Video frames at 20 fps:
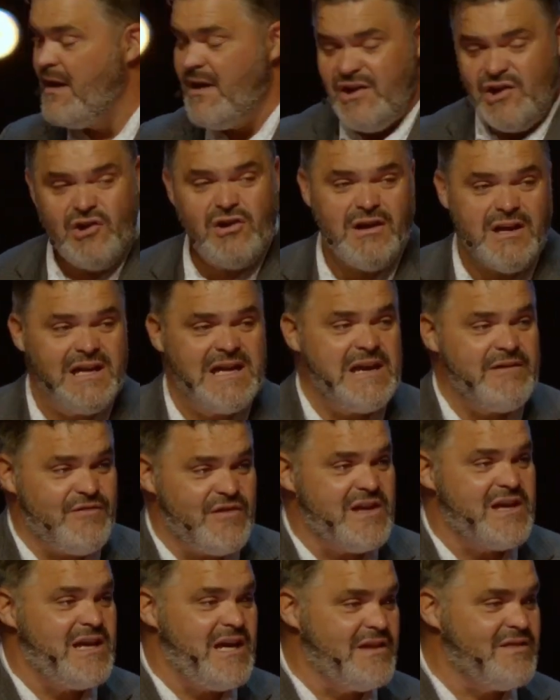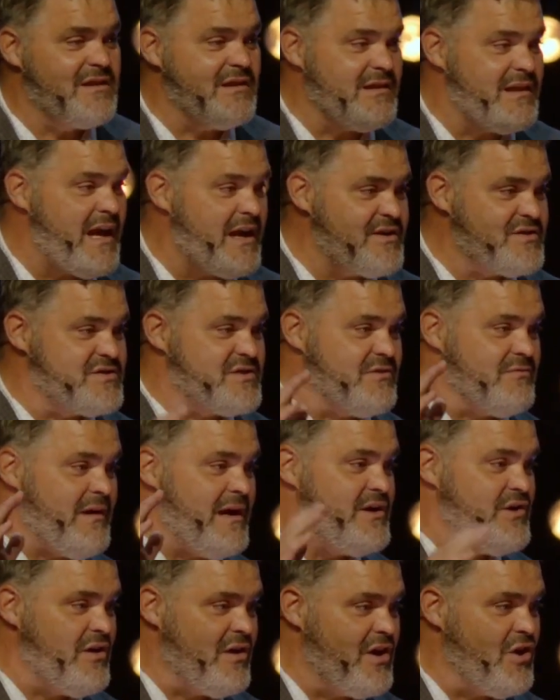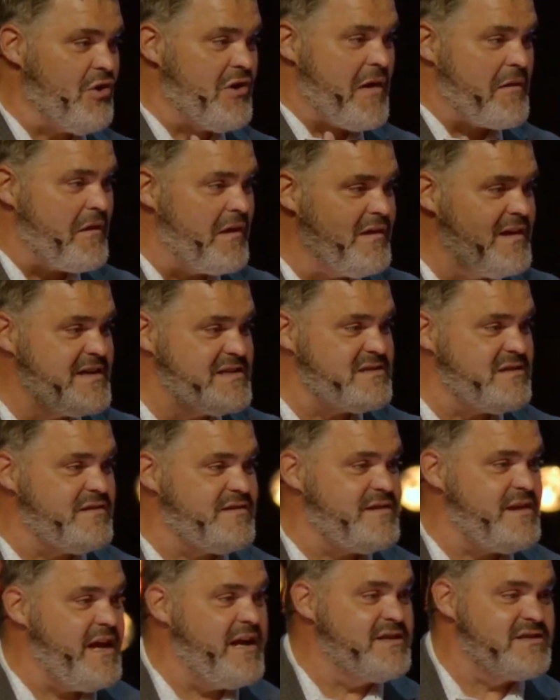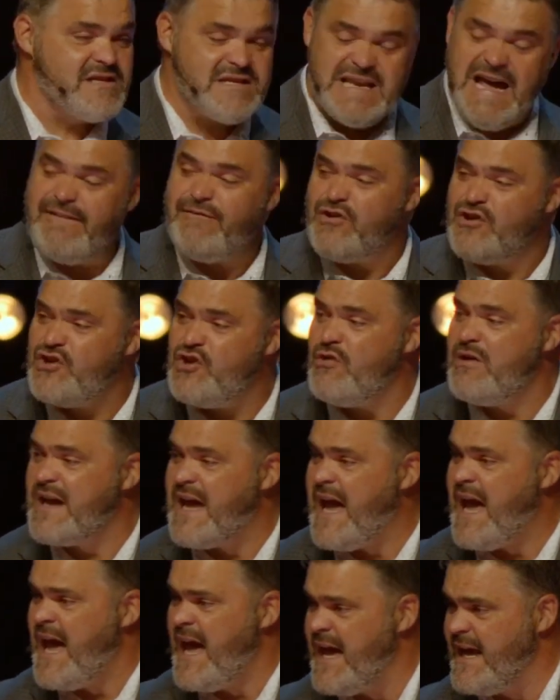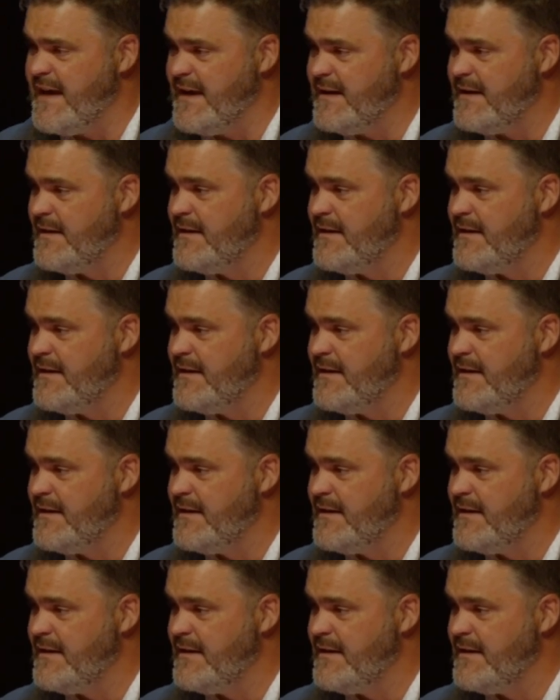You're going to give the kid the lecture, right? You're going to go down the list of things to never do again.